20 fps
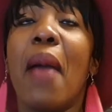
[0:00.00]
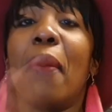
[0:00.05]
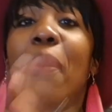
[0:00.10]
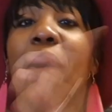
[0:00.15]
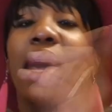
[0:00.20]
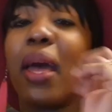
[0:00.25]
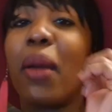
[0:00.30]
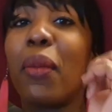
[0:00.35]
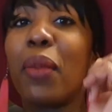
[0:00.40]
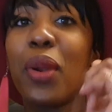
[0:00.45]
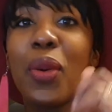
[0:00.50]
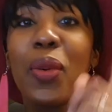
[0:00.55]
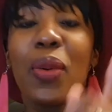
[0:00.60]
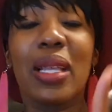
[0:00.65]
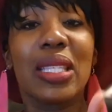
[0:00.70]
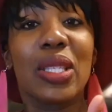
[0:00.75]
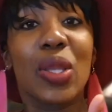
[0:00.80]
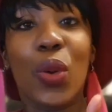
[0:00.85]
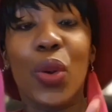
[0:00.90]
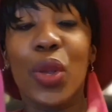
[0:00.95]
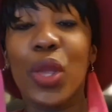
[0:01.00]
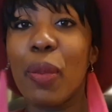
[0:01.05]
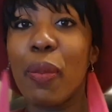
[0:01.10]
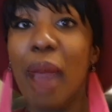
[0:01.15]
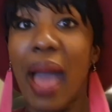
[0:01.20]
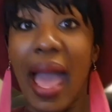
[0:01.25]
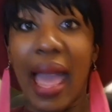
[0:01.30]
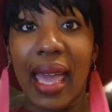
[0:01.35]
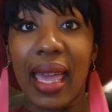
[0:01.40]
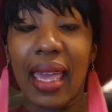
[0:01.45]
but I will always call you
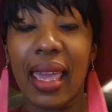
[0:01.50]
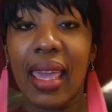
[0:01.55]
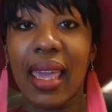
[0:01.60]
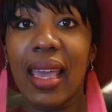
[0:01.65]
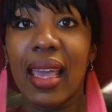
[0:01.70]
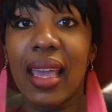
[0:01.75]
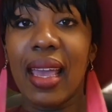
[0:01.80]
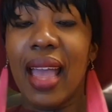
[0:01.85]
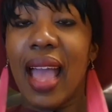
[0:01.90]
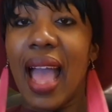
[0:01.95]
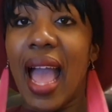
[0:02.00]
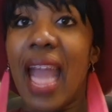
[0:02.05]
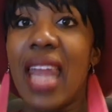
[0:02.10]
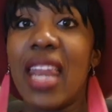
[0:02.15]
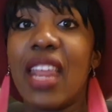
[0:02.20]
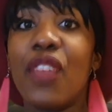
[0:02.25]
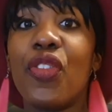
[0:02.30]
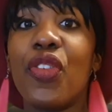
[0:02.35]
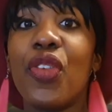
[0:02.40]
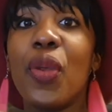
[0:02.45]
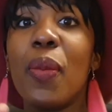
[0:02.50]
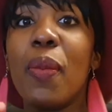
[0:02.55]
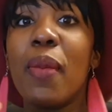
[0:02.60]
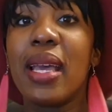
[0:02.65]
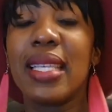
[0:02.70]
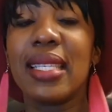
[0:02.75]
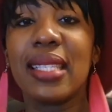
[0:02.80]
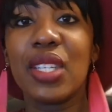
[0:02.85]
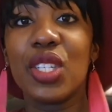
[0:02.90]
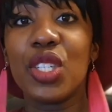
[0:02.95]
back. And if you
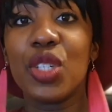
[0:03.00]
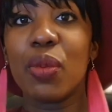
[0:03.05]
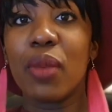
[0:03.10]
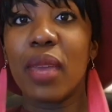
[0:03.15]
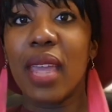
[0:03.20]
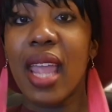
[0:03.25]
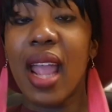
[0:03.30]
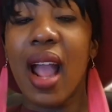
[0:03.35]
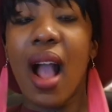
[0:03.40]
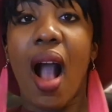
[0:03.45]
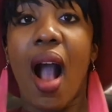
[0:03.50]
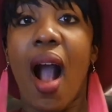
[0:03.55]
message me,